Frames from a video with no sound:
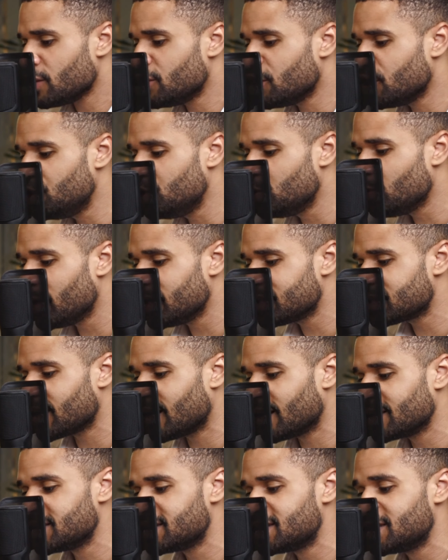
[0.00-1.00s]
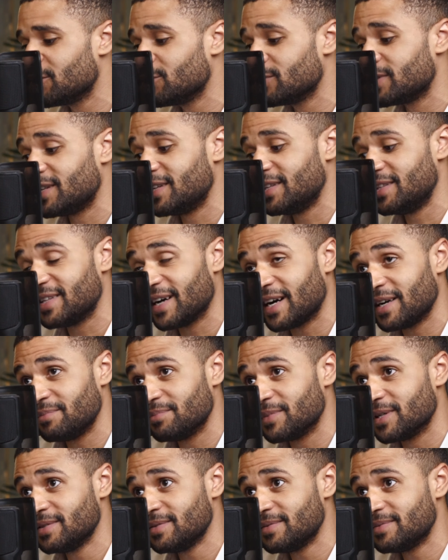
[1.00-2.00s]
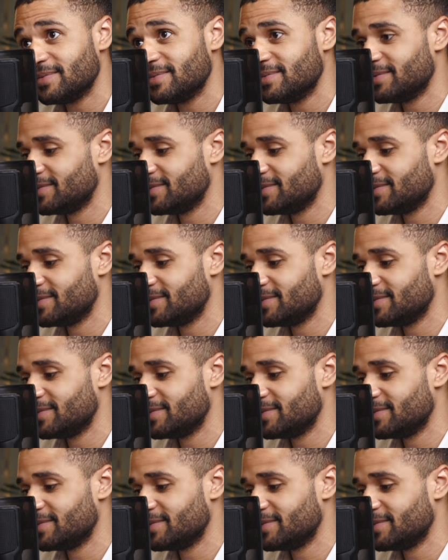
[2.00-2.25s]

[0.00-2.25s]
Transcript: the US unsealed an indictment